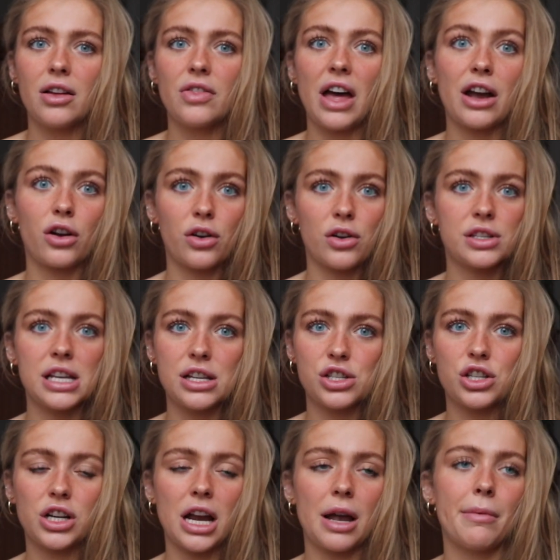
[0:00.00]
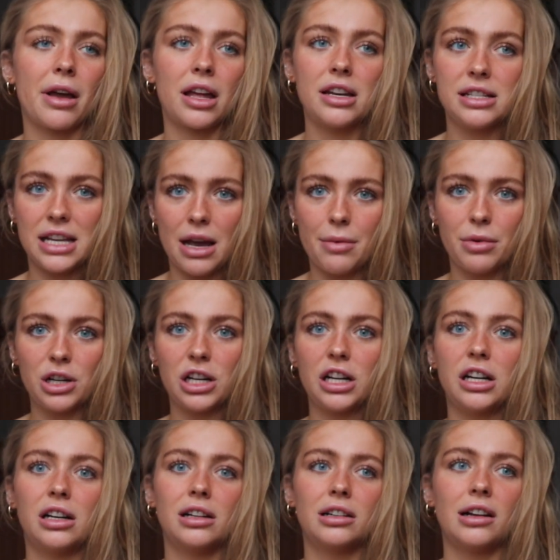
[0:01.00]
that girl's Instagram, I'm gonna DM
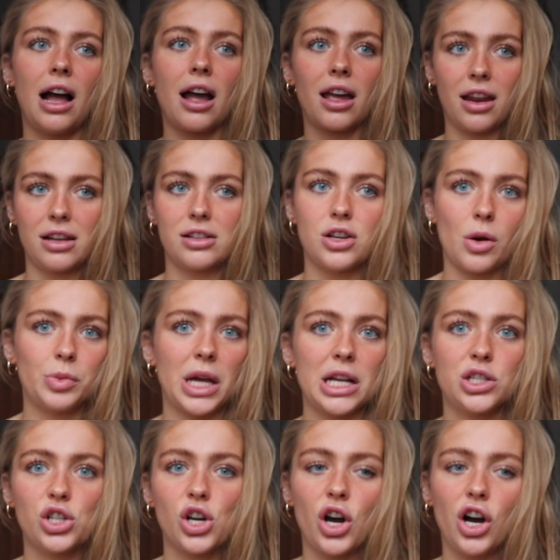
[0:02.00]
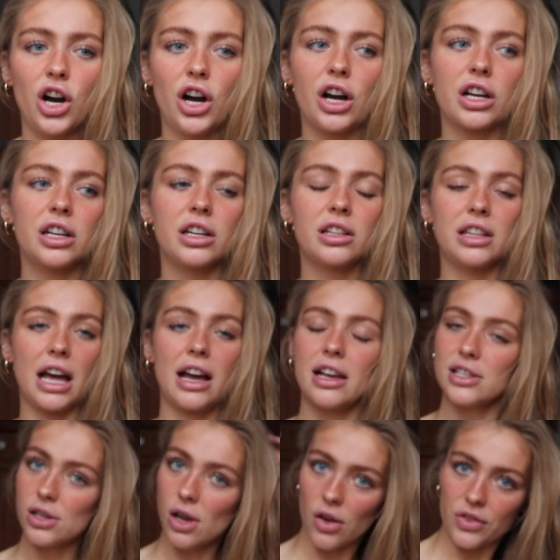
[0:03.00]
her, I'm gonna adopt that dog
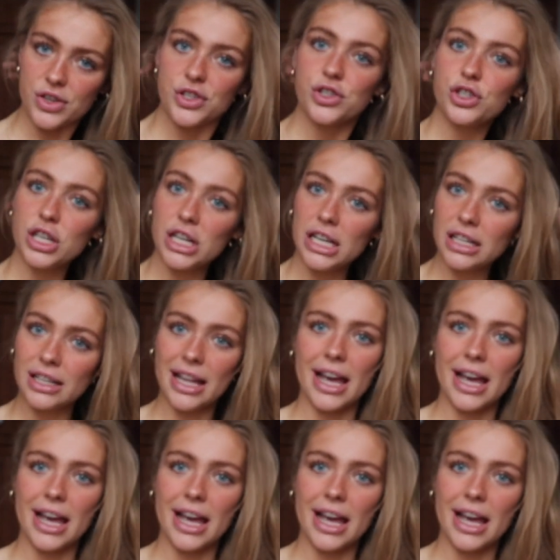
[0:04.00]
I saw on the street.